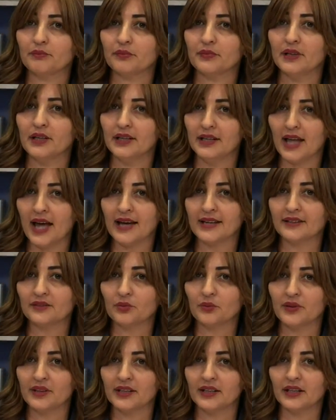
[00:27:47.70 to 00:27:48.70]
light
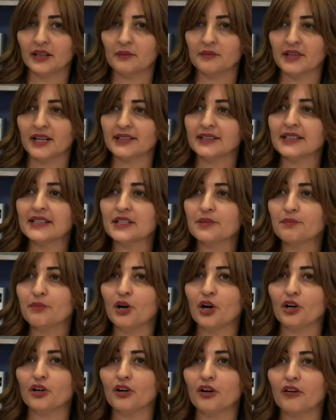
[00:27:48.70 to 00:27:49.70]
within him, that it's
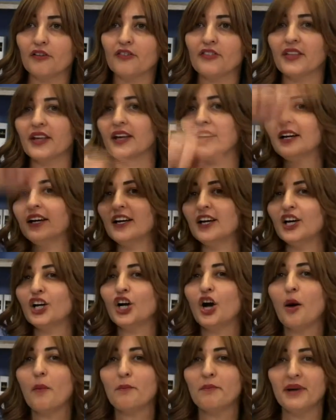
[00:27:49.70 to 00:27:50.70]
part of the
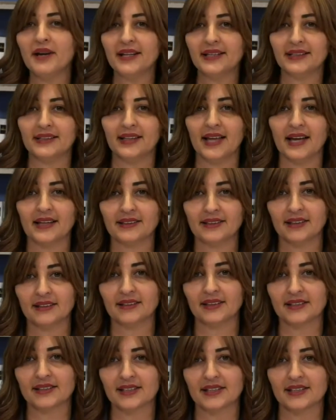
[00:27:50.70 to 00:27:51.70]
complete light that
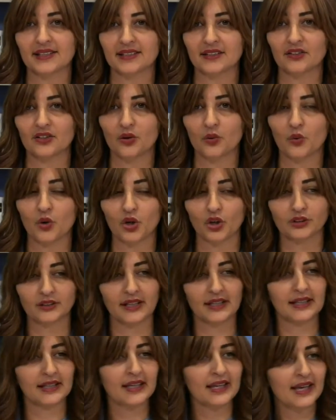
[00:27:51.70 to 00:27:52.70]
exists in the world.
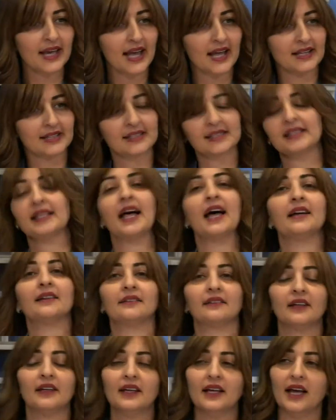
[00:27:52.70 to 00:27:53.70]
And he has light,
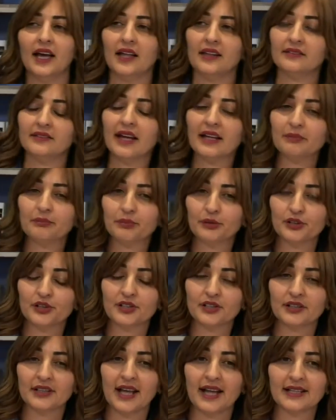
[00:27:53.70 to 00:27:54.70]
and that
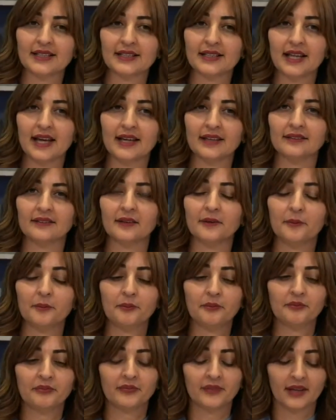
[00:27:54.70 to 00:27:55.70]
person has light.
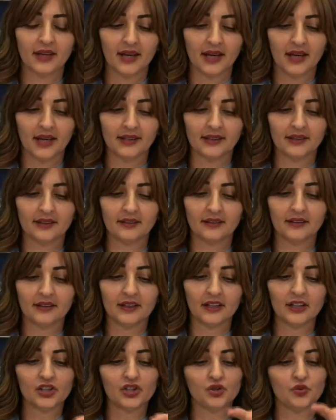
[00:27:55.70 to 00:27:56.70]
And
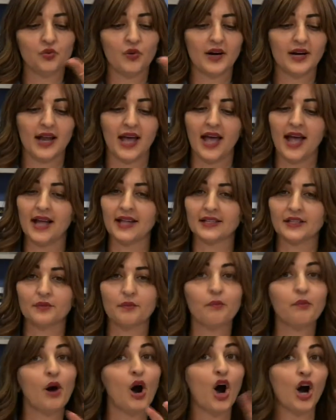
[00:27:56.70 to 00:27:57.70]
each one has
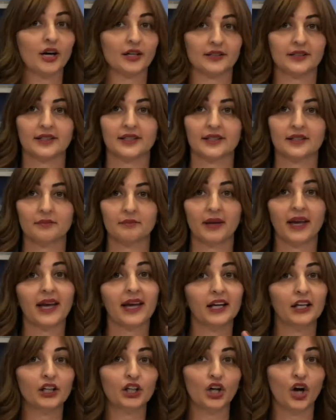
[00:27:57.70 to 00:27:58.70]
parts,
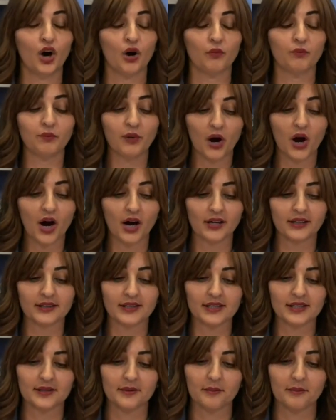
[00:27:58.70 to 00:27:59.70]
bechelko,
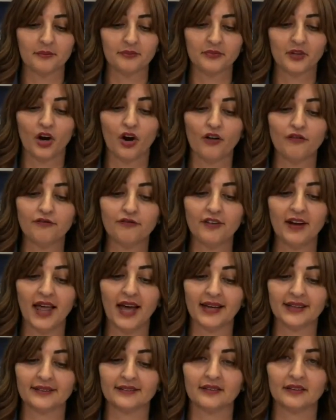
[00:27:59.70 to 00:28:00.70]
parts of
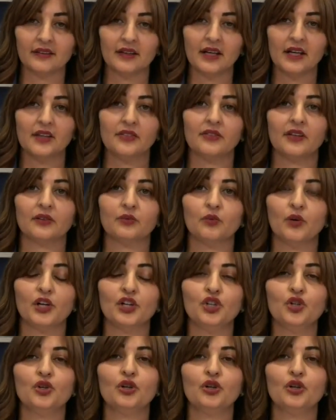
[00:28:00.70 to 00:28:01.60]
light, that when you